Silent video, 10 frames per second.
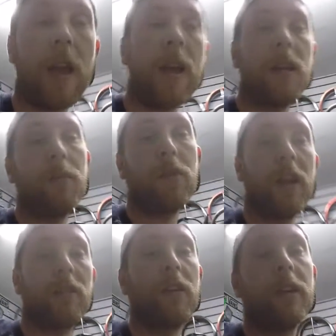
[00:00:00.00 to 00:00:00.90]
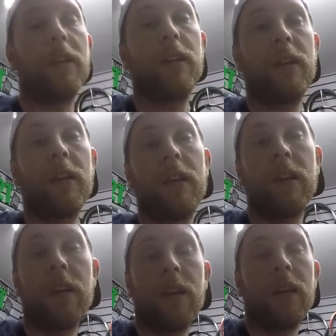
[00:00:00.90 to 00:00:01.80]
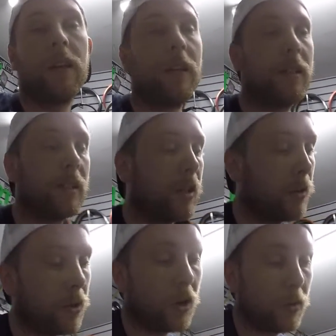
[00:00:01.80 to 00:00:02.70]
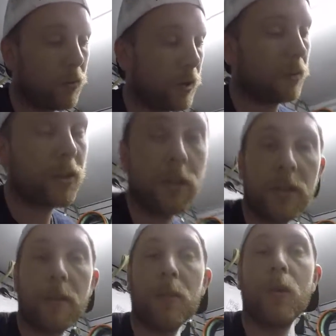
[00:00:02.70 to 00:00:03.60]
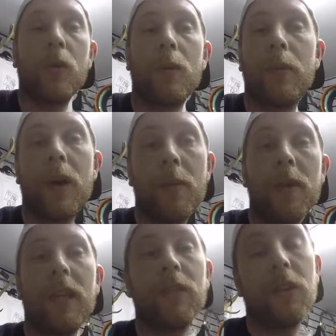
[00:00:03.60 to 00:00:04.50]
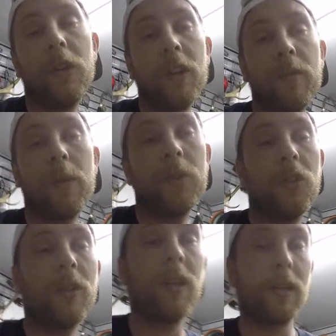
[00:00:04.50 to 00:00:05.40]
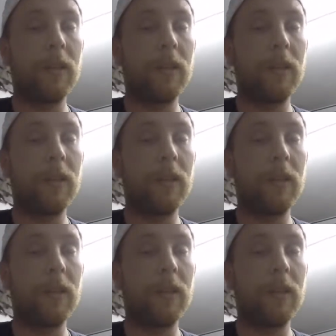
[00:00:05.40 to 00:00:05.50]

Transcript: any brake rider, this is so simple, but I believe that not enough people do it.